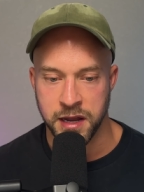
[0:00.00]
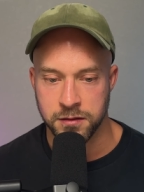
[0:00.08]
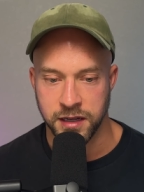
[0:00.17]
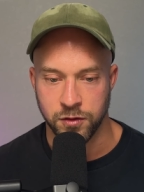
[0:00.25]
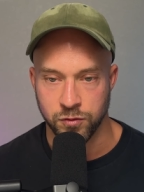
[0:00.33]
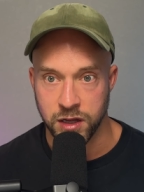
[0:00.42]

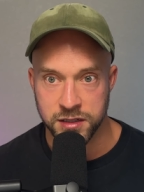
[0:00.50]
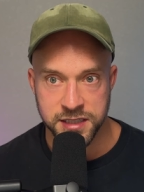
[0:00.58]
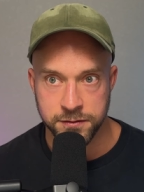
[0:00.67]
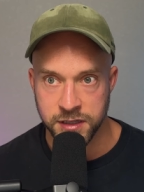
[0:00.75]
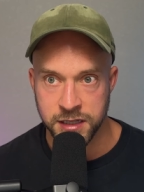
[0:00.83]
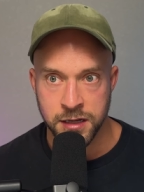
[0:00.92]
like
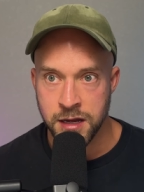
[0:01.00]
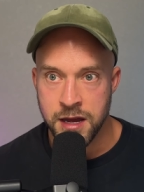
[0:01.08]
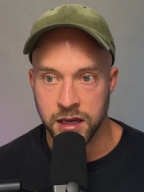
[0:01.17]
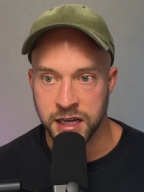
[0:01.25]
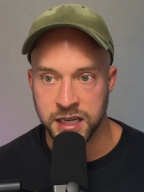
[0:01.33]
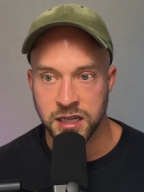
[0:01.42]
relatively,
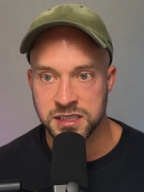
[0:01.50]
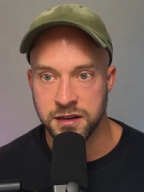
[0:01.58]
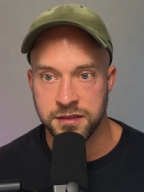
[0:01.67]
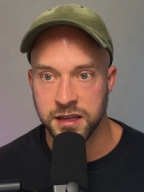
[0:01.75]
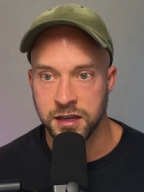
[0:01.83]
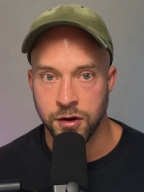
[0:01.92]
he doesn't
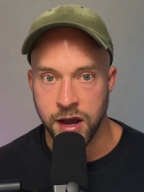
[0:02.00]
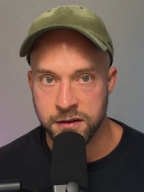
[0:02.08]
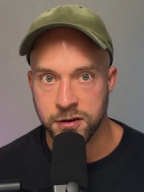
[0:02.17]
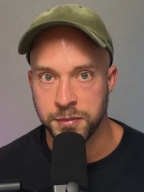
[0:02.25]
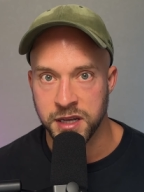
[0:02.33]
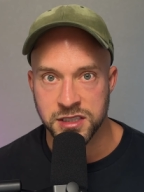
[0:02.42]
think he'll
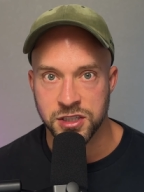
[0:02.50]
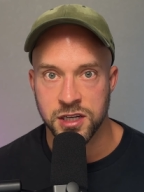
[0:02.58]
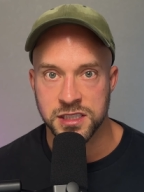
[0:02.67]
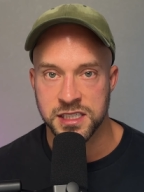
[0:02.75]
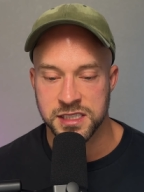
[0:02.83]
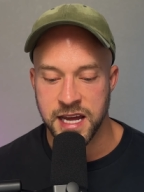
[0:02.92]
ever be as good
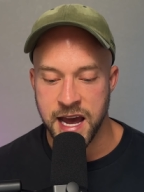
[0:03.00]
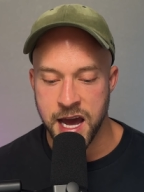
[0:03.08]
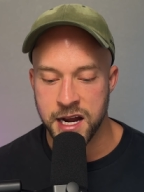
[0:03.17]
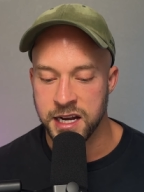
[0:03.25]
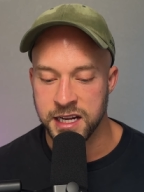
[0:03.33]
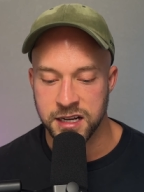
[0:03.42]
as his dad.
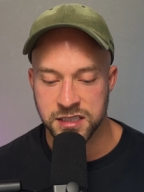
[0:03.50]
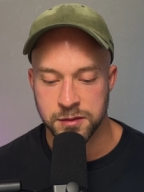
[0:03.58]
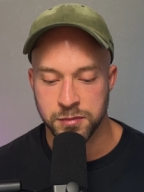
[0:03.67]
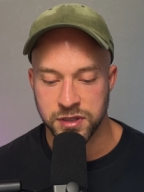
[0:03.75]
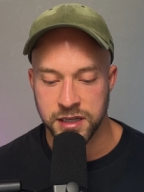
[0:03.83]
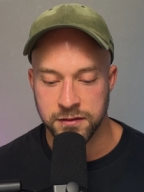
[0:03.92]
And he doesn't
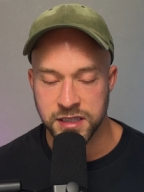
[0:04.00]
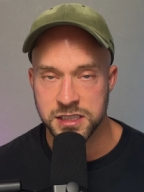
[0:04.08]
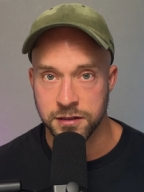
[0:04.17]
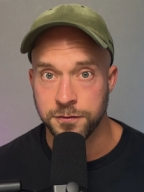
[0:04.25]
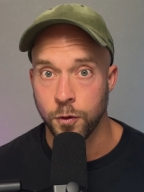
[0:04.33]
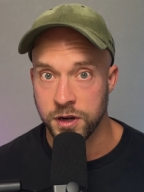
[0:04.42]
believe, this is a
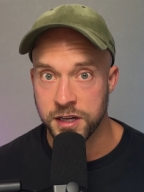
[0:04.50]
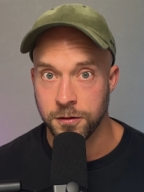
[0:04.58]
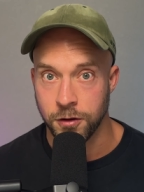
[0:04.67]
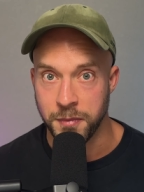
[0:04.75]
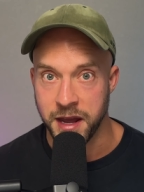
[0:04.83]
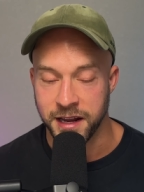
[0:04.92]
40 year
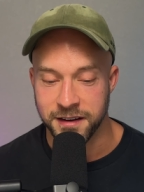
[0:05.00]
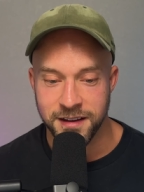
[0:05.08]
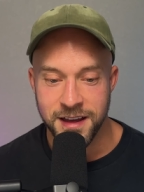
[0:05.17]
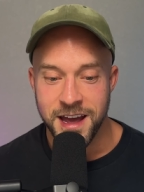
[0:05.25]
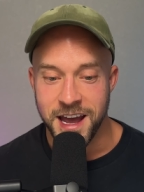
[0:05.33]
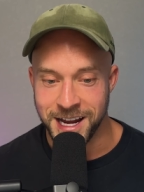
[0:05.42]
old man.
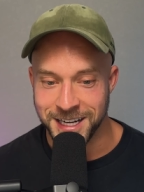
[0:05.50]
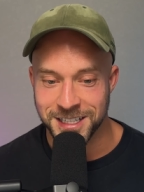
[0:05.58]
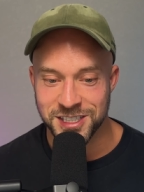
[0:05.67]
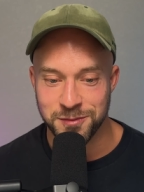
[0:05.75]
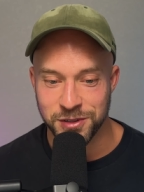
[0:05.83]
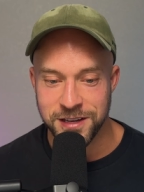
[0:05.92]
And he
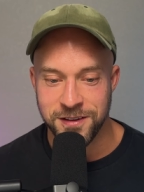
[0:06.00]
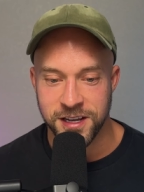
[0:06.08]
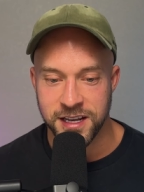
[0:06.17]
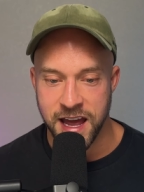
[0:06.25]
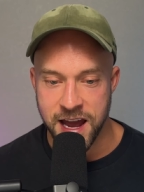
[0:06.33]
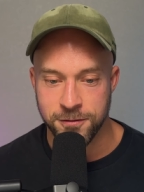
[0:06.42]
doesn't believe he
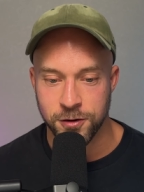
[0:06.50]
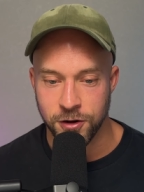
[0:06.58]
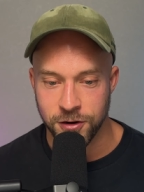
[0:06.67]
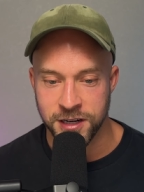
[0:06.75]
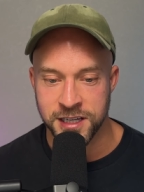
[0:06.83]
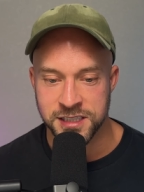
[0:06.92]
can ever
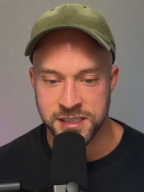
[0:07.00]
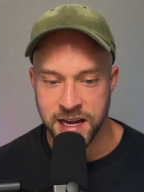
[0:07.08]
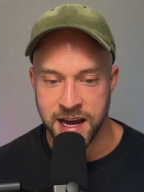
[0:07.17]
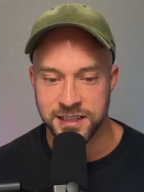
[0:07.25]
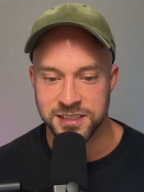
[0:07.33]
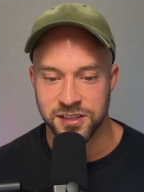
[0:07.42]
earn his
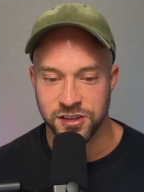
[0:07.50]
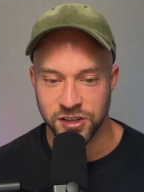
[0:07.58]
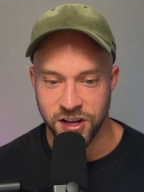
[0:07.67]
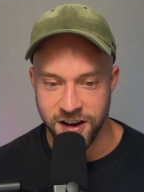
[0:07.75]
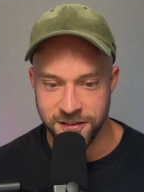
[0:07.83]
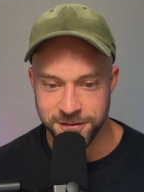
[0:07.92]
dad's
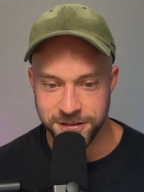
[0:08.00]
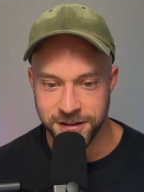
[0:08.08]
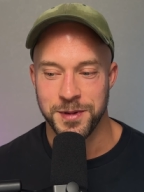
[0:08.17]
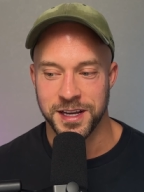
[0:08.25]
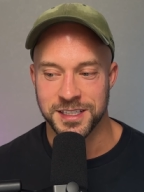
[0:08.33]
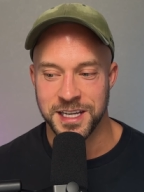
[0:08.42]
love
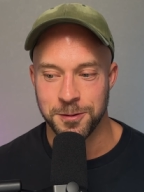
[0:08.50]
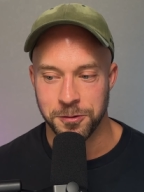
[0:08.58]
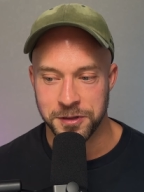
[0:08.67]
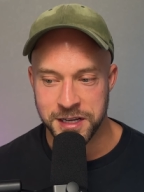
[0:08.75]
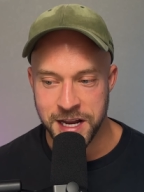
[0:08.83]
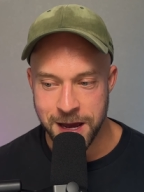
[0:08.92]
because he will
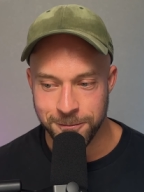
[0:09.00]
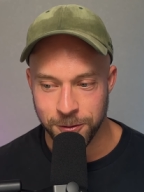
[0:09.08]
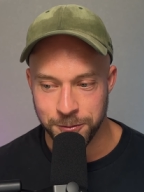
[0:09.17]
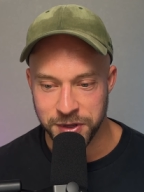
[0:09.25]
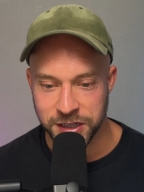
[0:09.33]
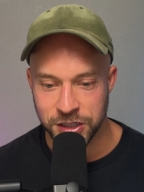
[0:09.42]
never
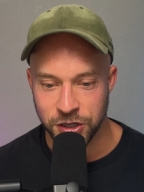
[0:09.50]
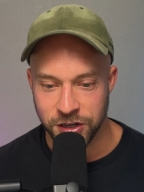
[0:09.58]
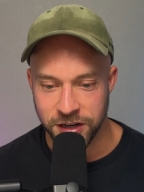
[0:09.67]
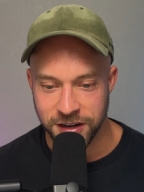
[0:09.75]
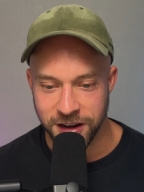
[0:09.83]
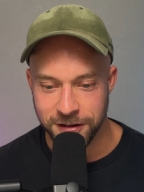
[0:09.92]
be good
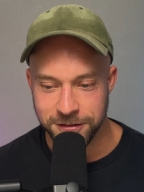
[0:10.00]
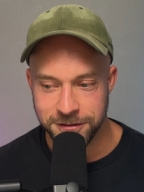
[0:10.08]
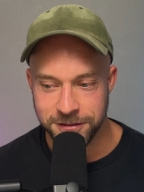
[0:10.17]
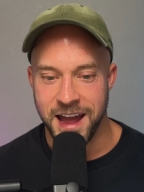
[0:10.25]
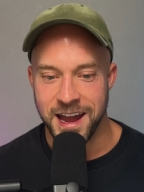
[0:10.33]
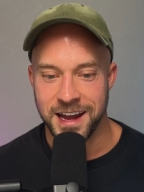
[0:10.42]
enough.
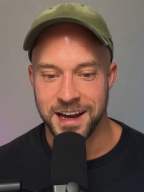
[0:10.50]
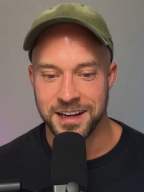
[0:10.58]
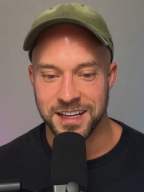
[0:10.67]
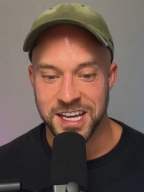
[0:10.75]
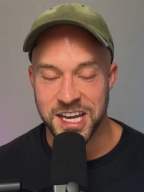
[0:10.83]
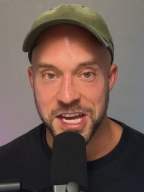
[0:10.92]
And
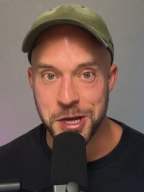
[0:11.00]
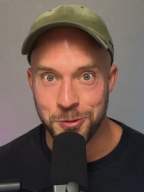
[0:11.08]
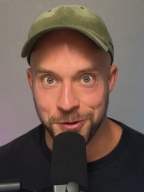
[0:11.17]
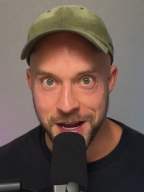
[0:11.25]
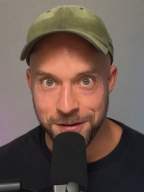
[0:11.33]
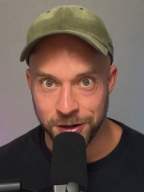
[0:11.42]
he
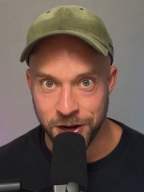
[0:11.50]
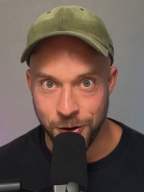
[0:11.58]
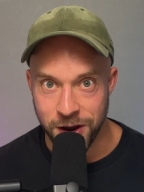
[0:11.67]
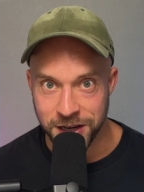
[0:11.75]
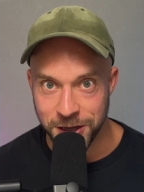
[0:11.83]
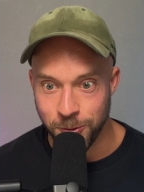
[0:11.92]
will never go
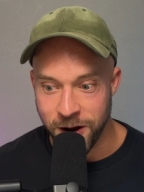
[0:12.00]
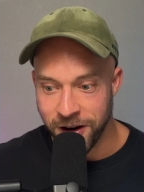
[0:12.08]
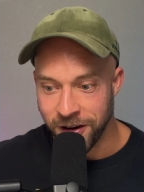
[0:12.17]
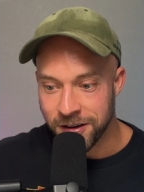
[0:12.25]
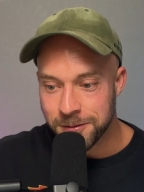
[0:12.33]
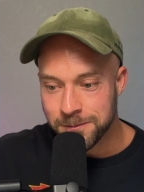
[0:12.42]

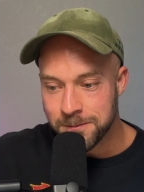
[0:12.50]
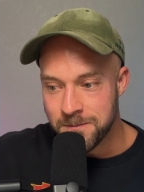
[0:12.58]
anywhere